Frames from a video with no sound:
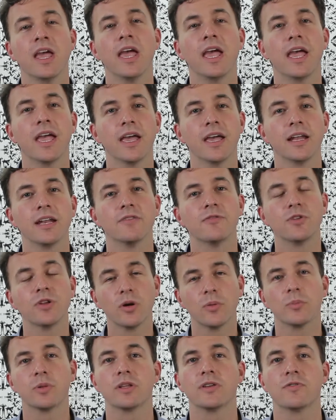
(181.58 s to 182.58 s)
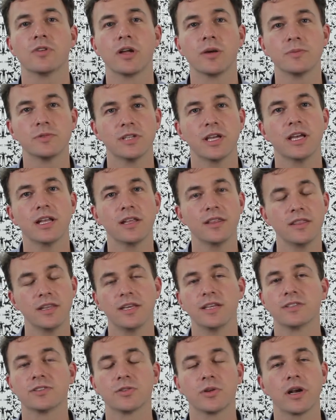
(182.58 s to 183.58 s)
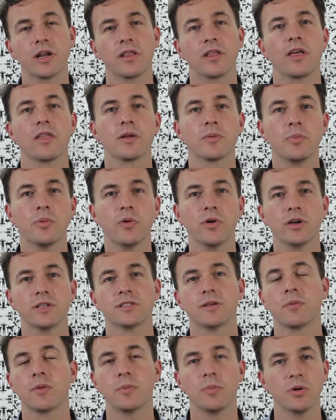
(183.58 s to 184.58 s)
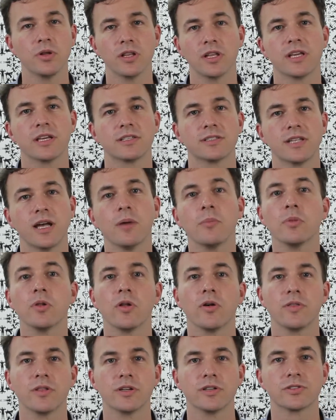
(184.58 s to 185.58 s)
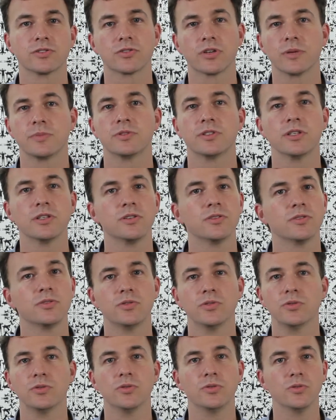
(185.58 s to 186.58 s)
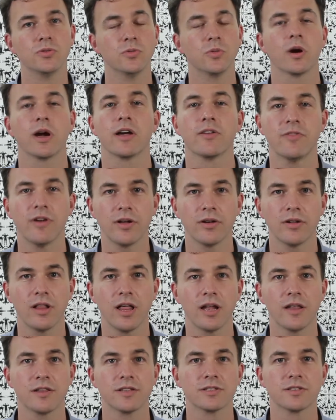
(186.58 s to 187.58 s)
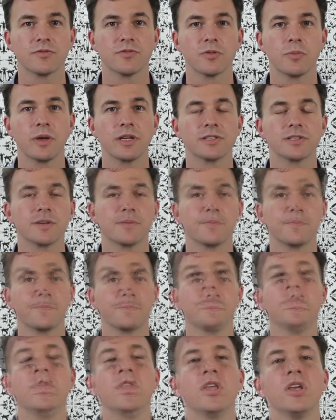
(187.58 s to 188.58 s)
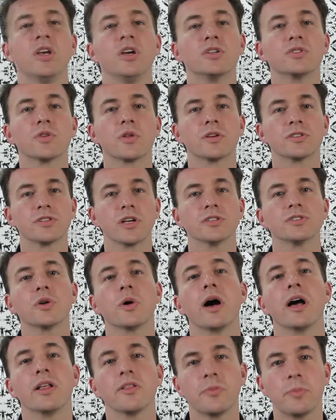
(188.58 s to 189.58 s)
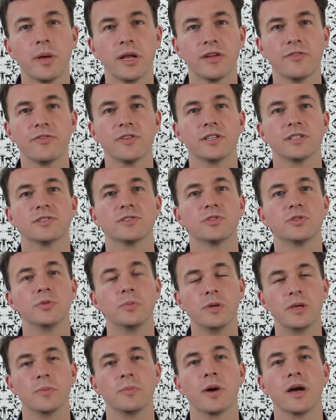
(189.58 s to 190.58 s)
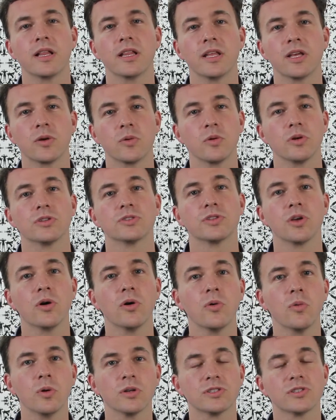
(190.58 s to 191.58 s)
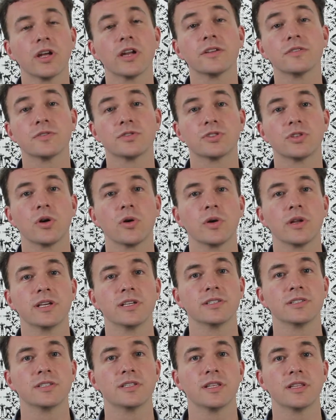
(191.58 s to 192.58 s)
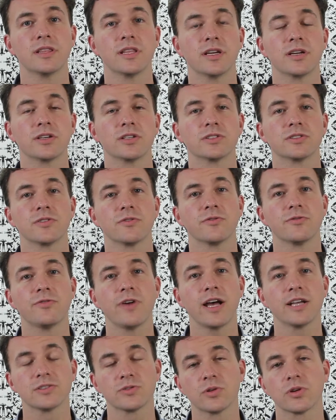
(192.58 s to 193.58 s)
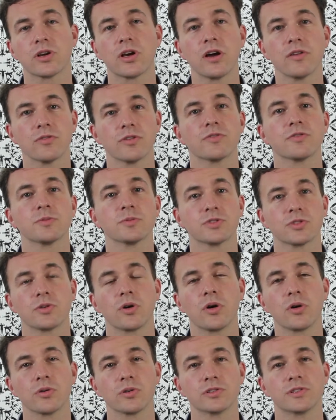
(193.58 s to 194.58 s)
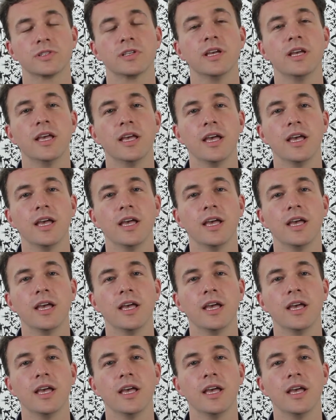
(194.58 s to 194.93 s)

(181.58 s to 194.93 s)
And if you don't believe what I'm saying in this or any of the other points, I'm going to put links down below in the description to where I found a lot of this information. So there's also health benefits to being bilingual. So what studies have shown is that there's faster recovery from strokes,